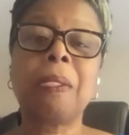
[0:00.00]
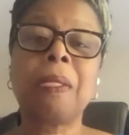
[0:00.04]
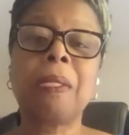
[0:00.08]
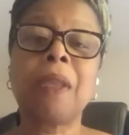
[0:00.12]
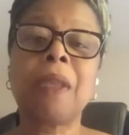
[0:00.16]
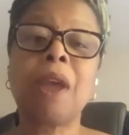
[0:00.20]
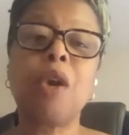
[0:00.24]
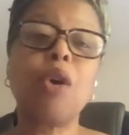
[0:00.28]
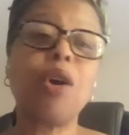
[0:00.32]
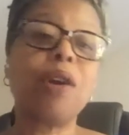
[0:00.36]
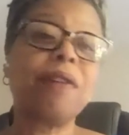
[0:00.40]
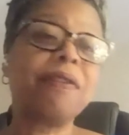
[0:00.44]

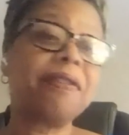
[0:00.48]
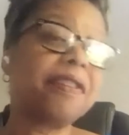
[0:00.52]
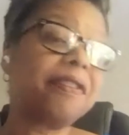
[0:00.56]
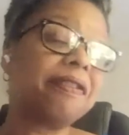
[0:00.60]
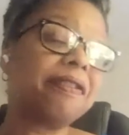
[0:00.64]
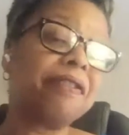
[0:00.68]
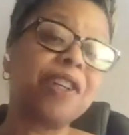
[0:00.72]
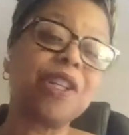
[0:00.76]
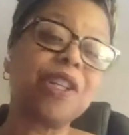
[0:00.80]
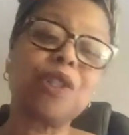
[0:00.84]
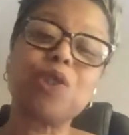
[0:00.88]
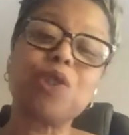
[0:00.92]
Or if it
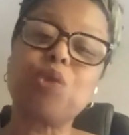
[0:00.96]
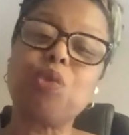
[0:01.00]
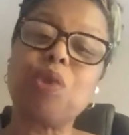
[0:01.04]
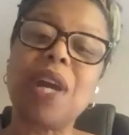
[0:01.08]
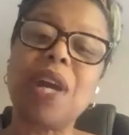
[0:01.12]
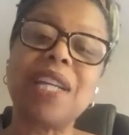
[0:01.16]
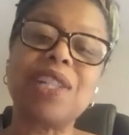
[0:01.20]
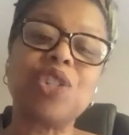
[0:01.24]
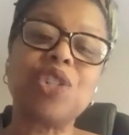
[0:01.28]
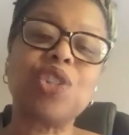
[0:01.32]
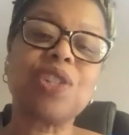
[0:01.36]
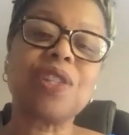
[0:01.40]
feels
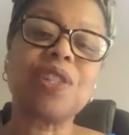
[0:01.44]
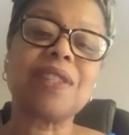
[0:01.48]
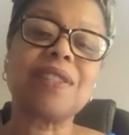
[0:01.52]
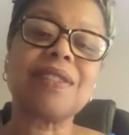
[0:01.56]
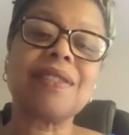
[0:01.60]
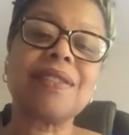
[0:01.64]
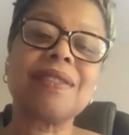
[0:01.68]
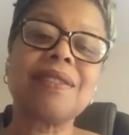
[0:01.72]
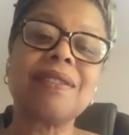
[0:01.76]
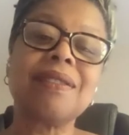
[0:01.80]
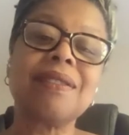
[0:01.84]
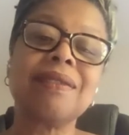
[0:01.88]

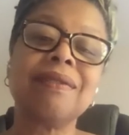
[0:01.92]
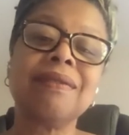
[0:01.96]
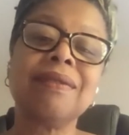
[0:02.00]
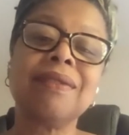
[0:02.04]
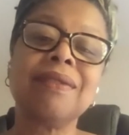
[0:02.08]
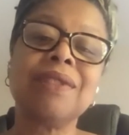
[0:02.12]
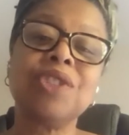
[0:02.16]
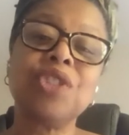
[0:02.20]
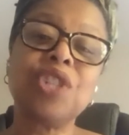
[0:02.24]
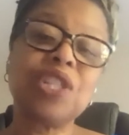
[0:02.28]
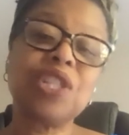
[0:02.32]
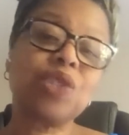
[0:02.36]
righteous,
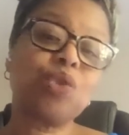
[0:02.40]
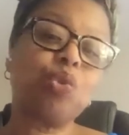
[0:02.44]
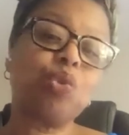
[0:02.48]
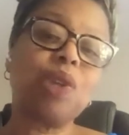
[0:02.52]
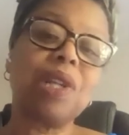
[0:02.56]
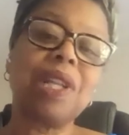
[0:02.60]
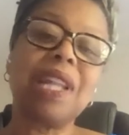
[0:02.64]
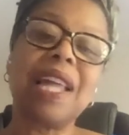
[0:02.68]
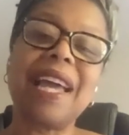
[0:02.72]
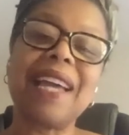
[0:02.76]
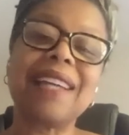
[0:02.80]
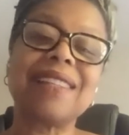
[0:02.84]
just
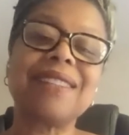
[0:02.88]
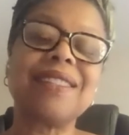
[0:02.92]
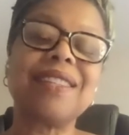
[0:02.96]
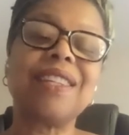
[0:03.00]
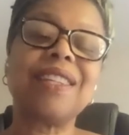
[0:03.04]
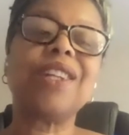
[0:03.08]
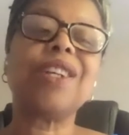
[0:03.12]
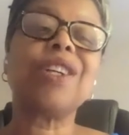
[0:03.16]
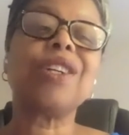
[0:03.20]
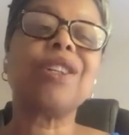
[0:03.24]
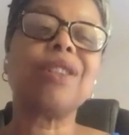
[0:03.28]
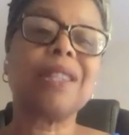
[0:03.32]
relax
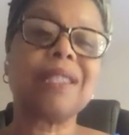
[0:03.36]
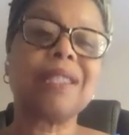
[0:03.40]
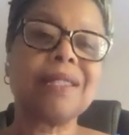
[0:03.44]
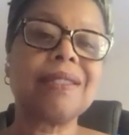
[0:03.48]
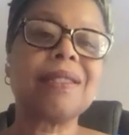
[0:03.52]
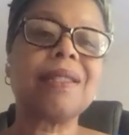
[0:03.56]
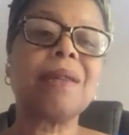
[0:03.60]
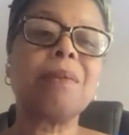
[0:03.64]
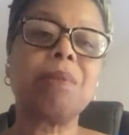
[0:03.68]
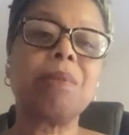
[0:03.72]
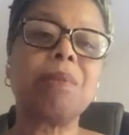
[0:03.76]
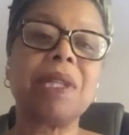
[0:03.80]
here and
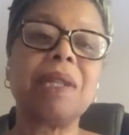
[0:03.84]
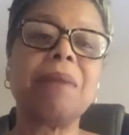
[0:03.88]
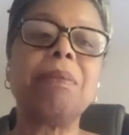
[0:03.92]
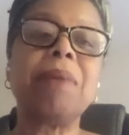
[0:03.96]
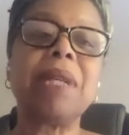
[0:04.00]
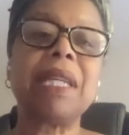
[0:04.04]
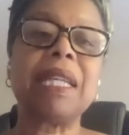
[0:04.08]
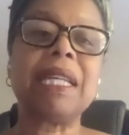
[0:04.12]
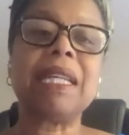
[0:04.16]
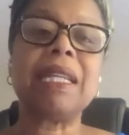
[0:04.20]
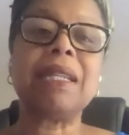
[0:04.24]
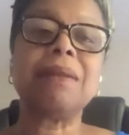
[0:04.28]
simply
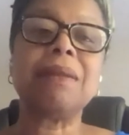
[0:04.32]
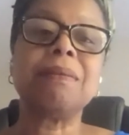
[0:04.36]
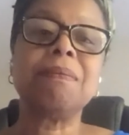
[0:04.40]
be.